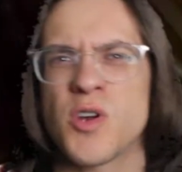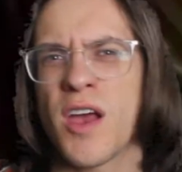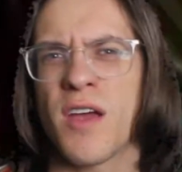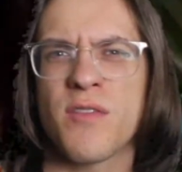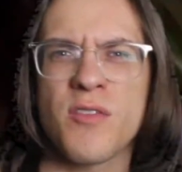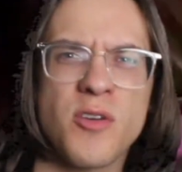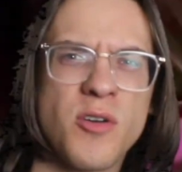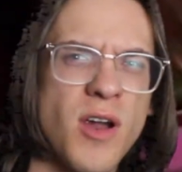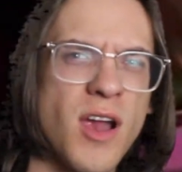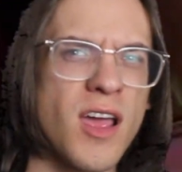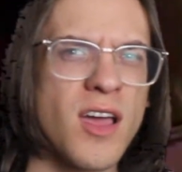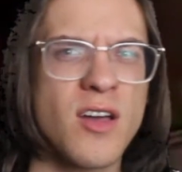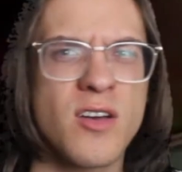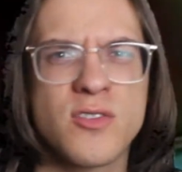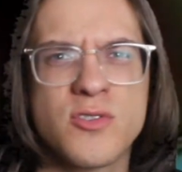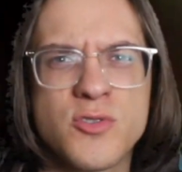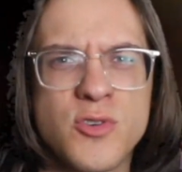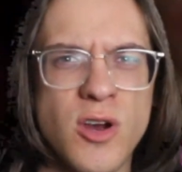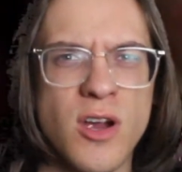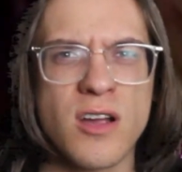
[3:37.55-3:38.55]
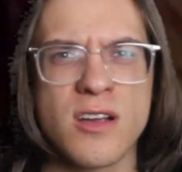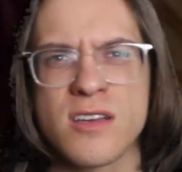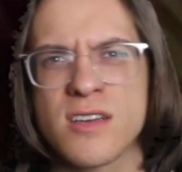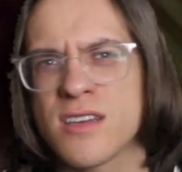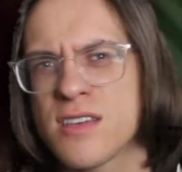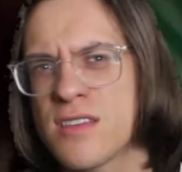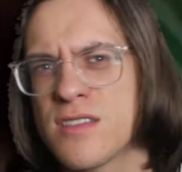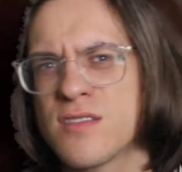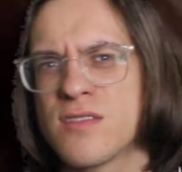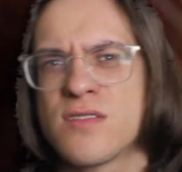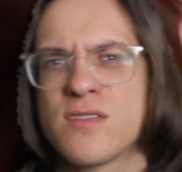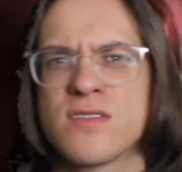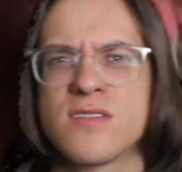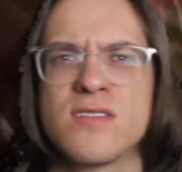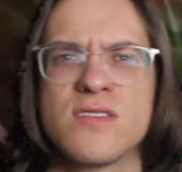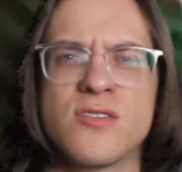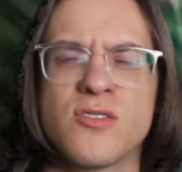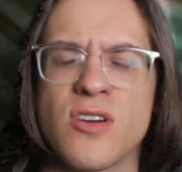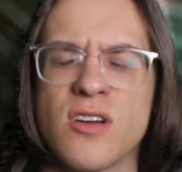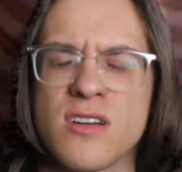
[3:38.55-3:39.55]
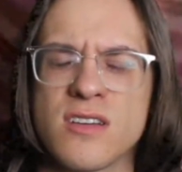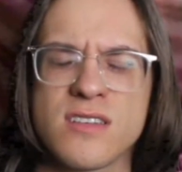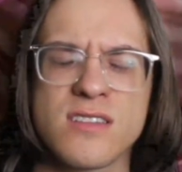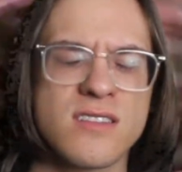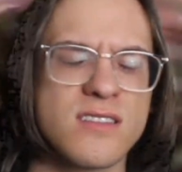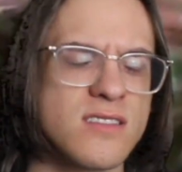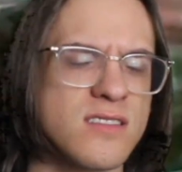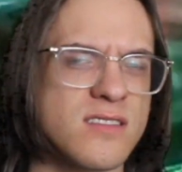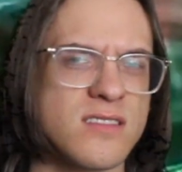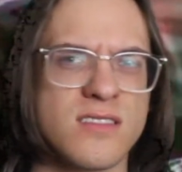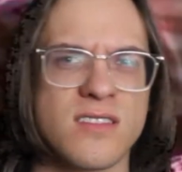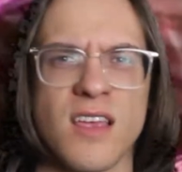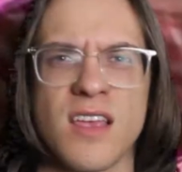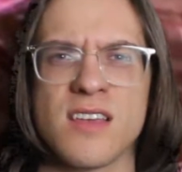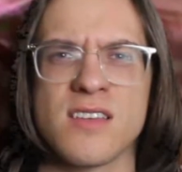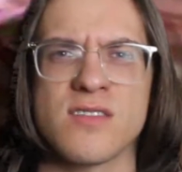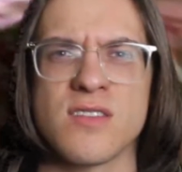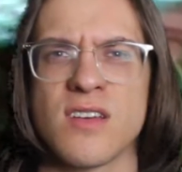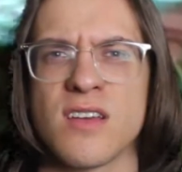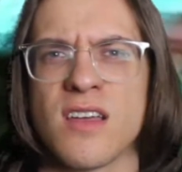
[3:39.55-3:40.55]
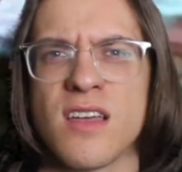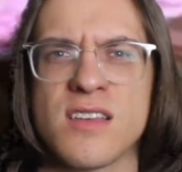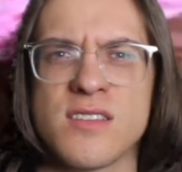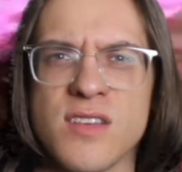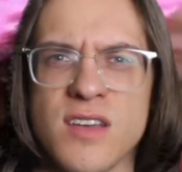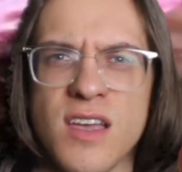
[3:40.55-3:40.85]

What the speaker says: driving around drunk as a